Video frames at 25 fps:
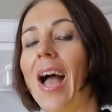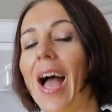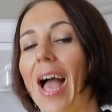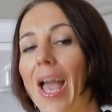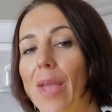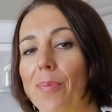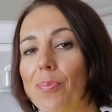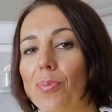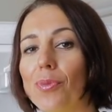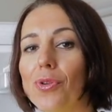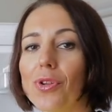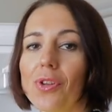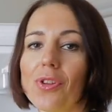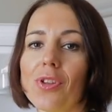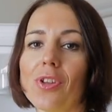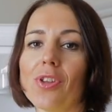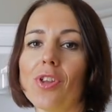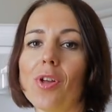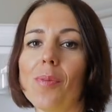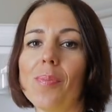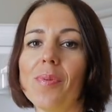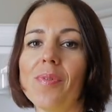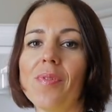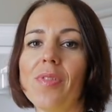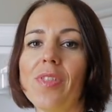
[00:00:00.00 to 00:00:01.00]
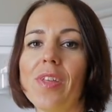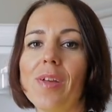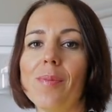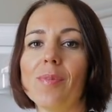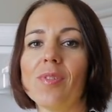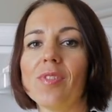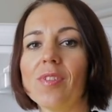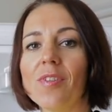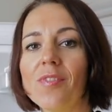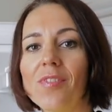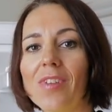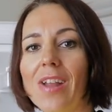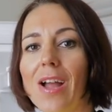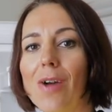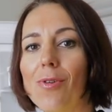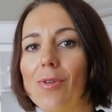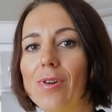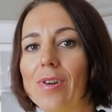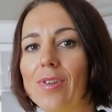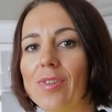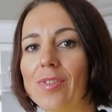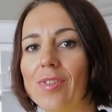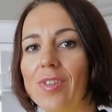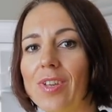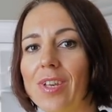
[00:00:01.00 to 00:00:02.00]
I put on the top of them
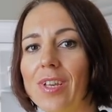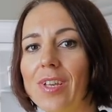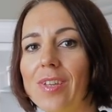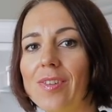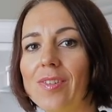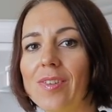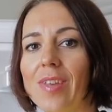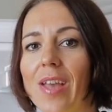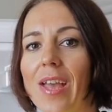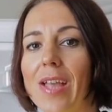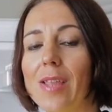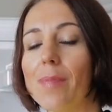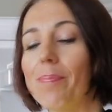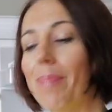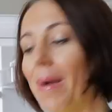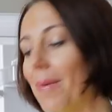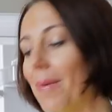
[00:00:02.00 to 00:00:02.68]
sunflower seeds and